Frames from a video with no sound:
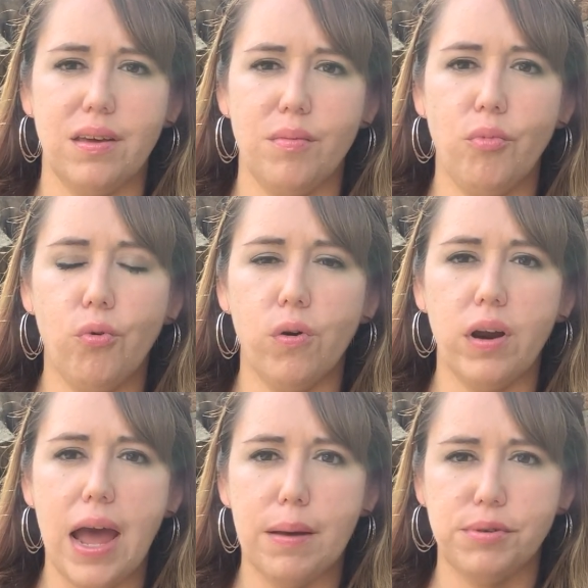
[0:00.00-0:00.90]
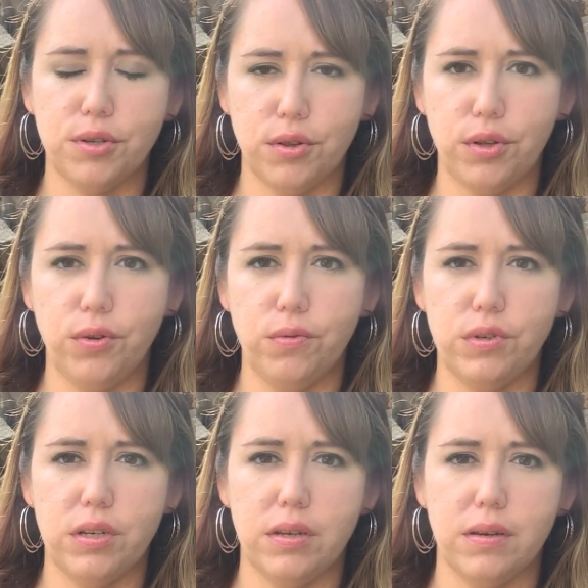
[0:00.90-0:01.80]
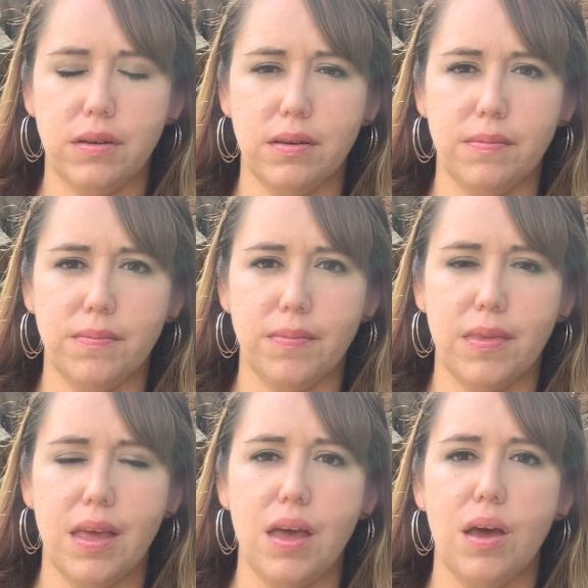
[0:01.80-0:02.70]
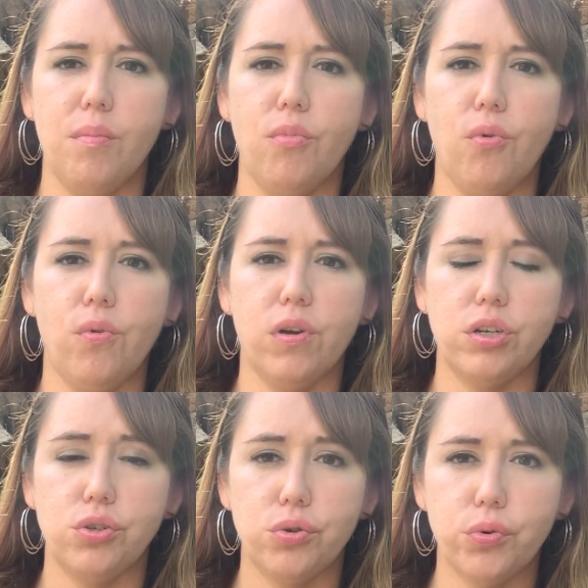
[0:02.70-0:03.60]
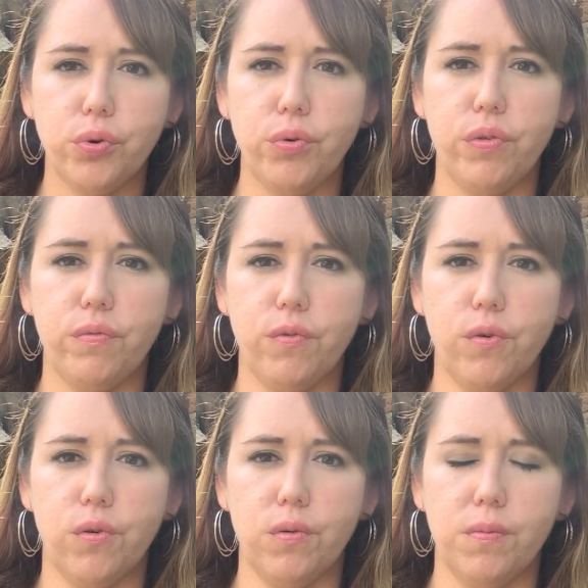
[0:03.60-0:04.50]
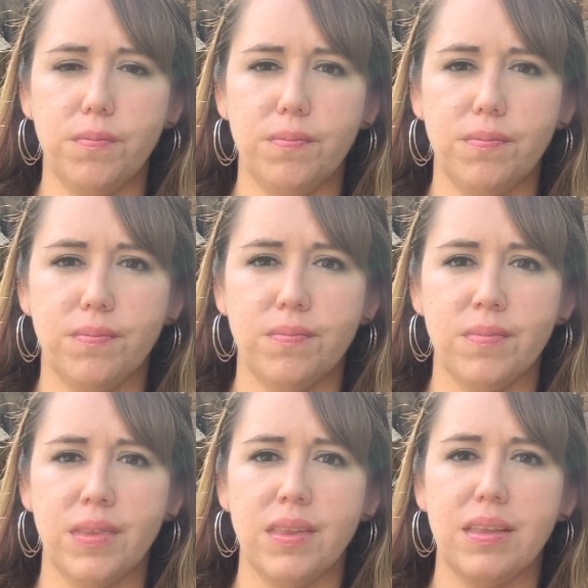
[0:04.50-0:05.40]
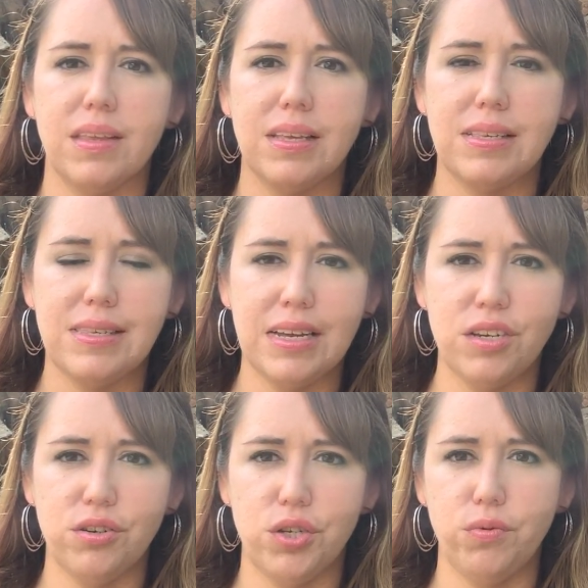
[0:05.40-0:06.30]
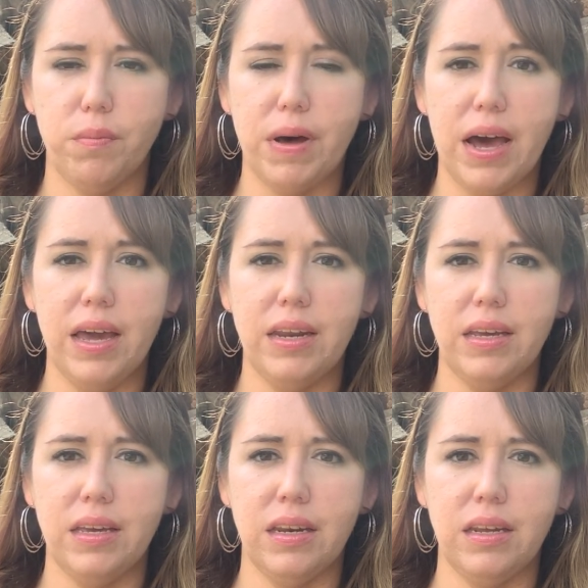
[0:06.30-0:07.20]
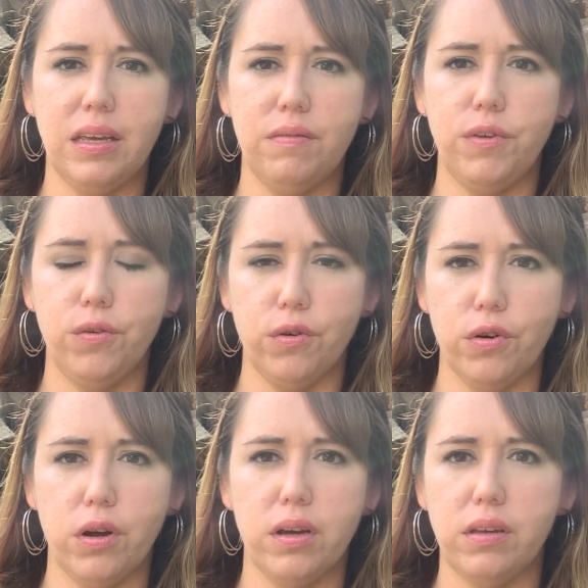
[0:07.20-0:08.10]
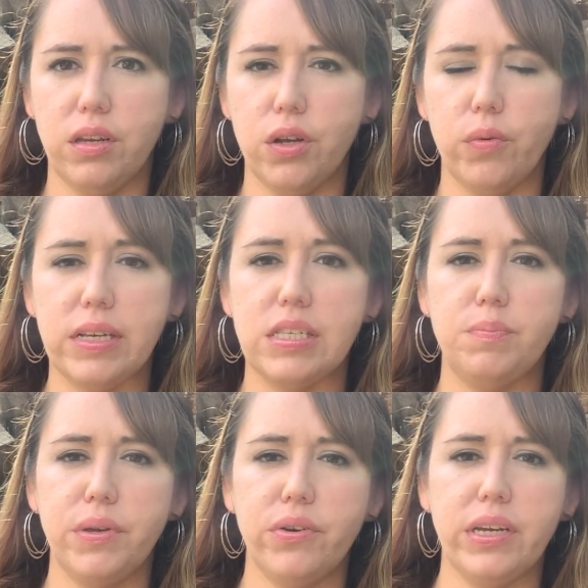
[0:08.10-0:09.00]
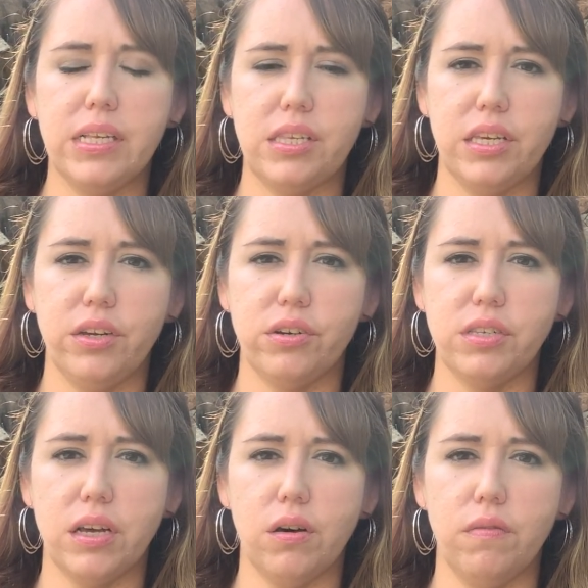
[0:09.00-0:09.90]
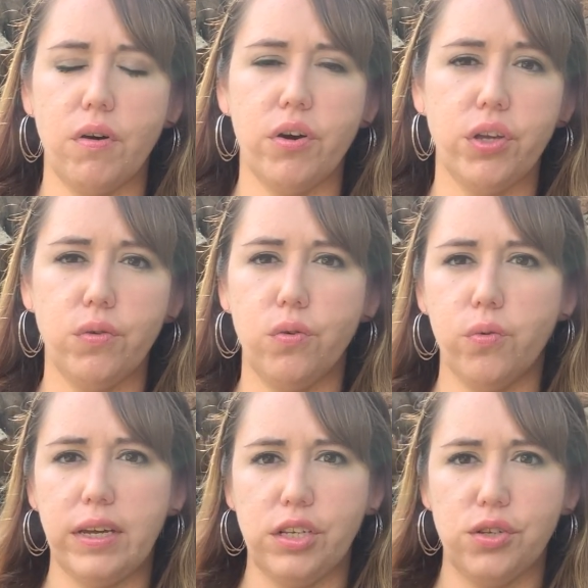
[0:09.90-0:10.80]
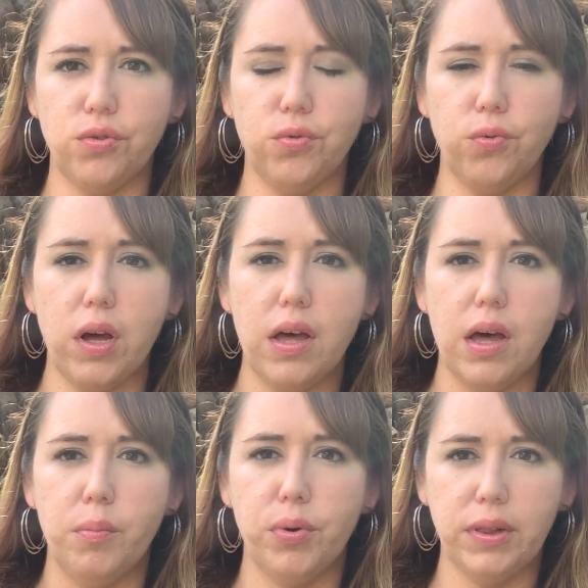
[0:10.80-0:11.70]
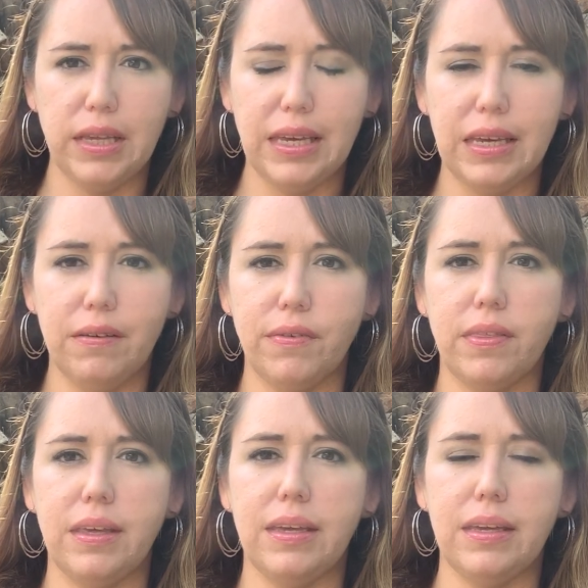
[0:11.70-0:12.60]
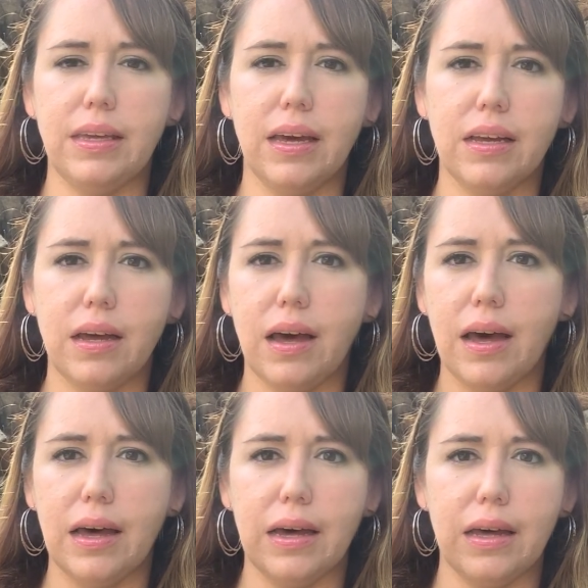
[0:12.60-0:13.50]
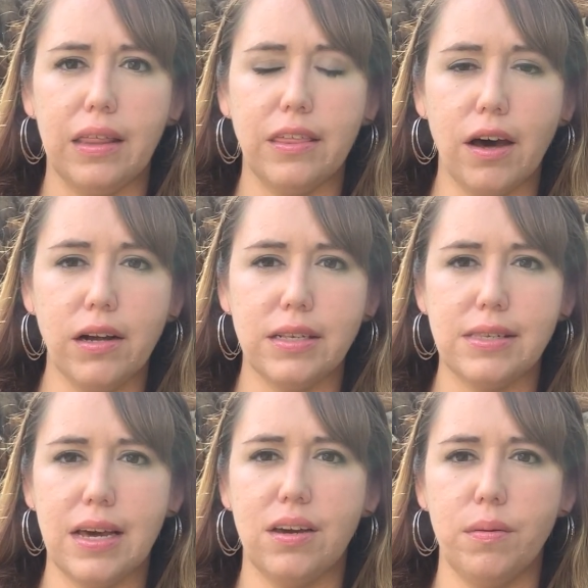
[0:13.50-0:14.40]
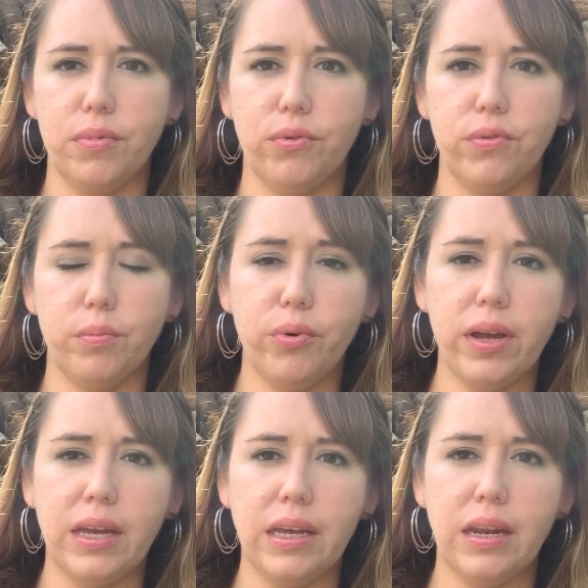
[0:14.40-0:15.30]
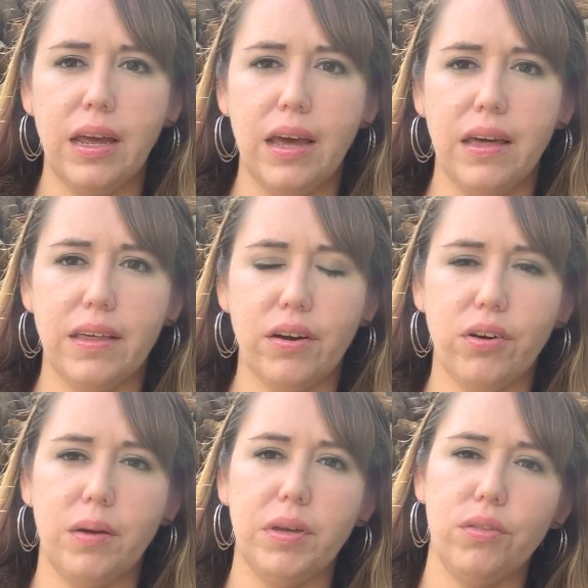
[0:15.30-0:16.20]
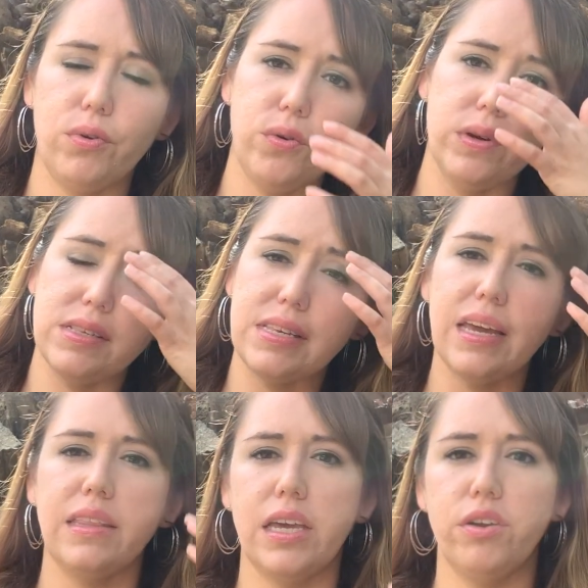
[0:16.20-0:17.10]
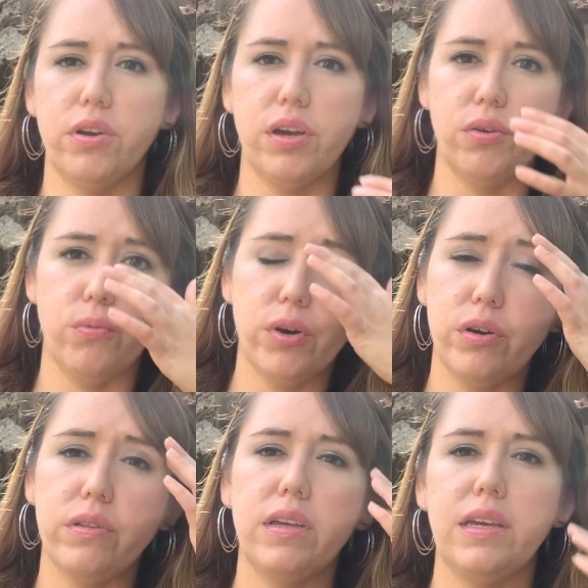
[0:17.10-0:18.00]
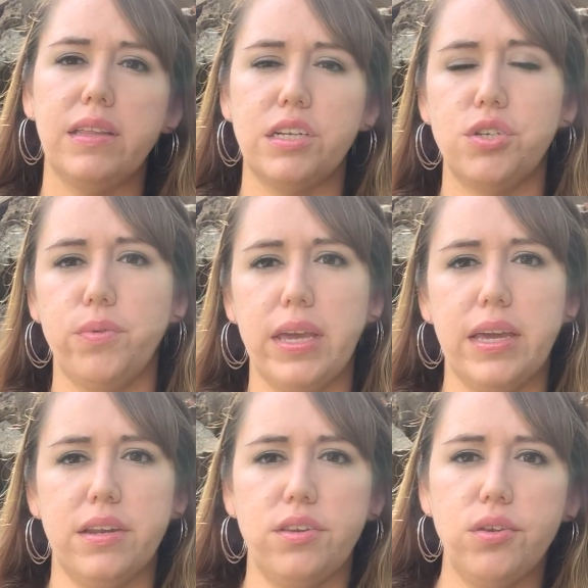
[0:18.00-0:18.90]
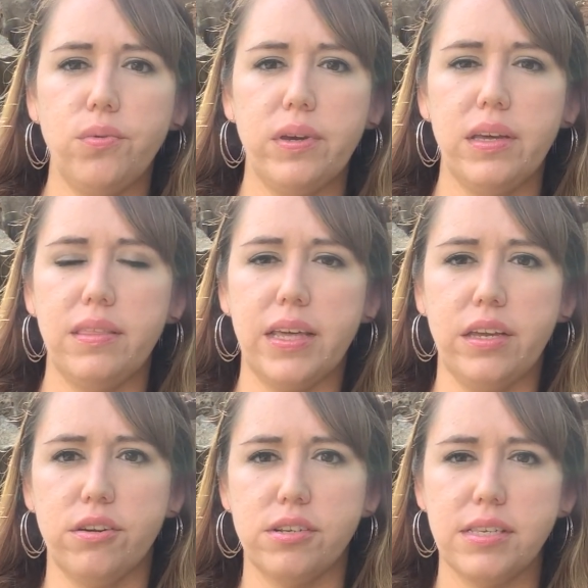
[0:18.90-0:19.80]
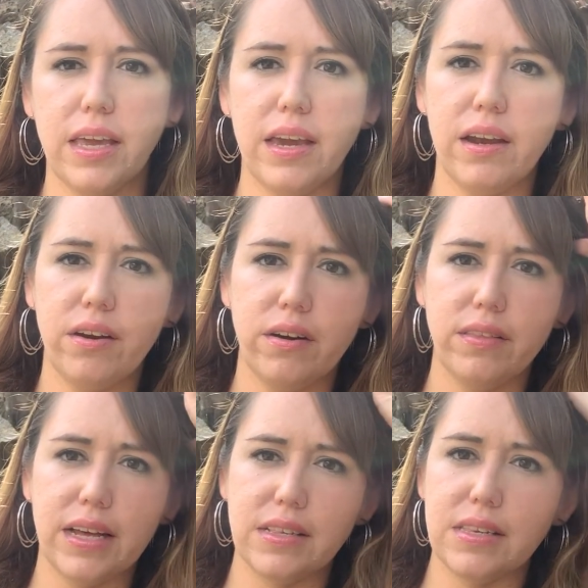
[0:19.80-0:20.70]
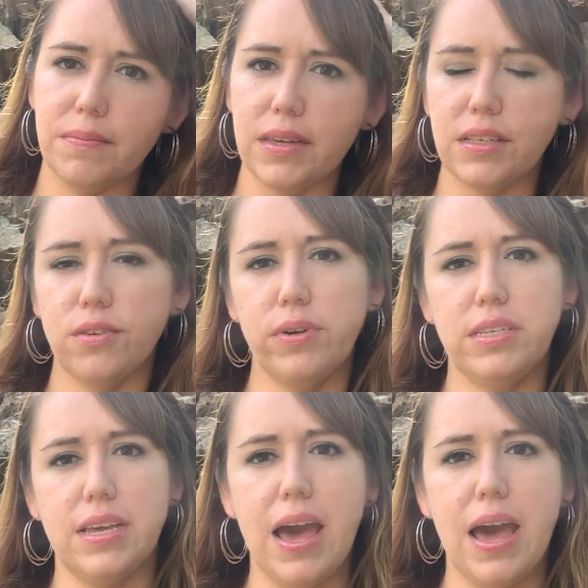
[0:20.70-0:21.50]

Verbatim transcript: more absolute, more truthful center to abide in if you're, you know, experiencing yourself? Are you going to believe the uh, thoughts that come through the brain that are coming through and saying that you're unworthy, that you can't do it, that you're scared, that something's going to